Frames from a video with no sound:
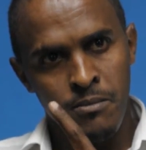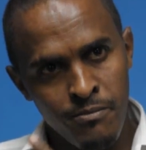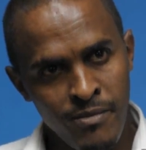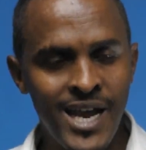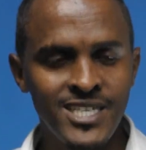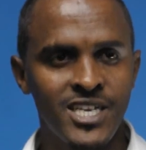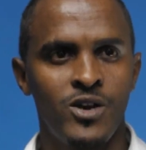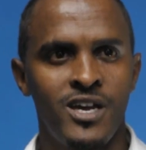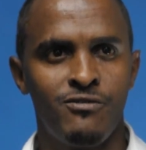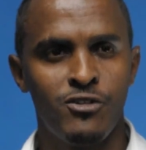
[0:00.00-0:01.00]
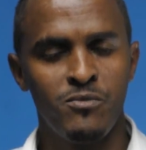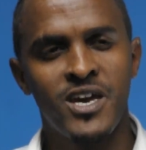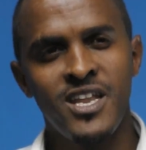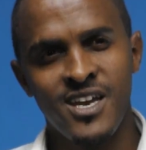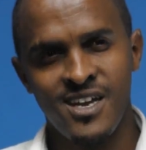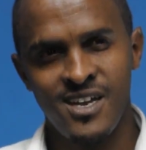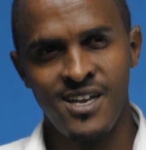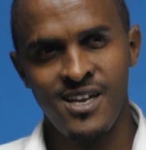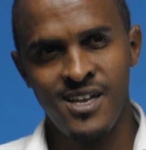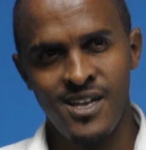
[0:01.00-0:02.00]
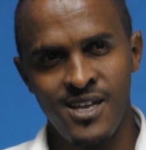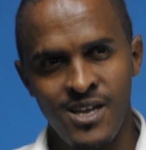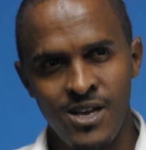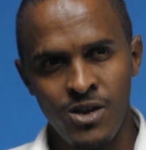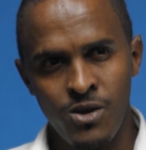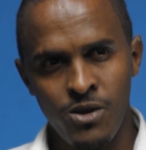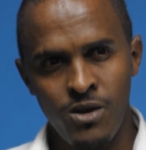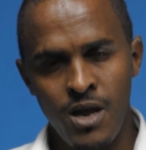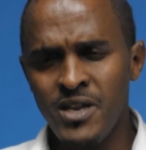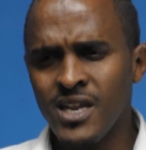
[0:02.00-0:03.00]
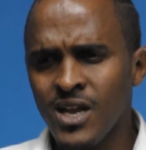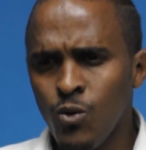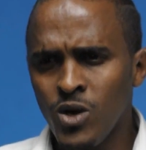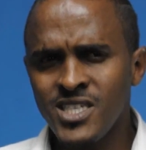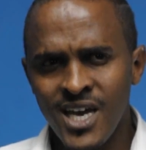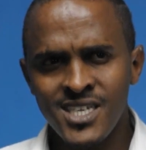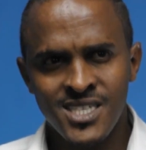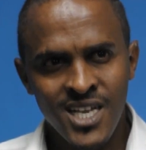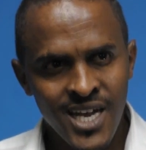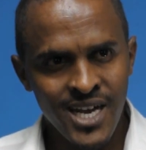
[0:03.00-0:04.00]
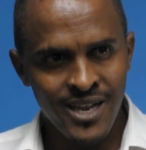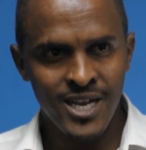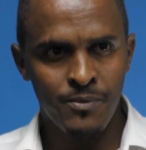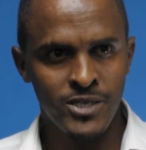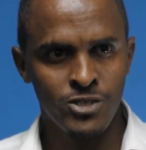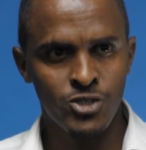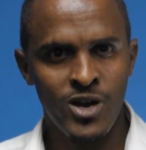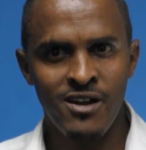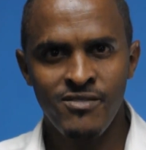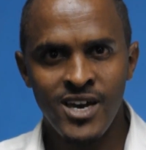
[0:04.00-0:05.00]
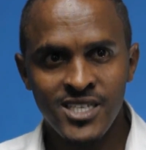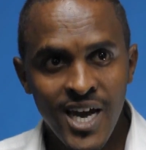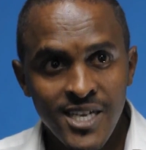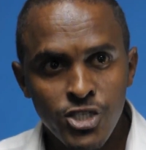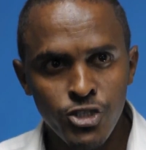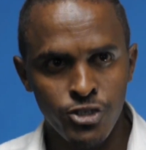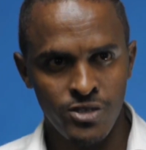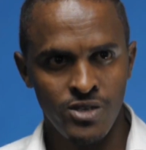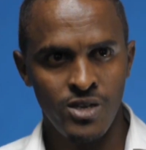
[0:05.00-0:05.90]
miles away from Kenya? I mean, what has triggered that person to have that attitude?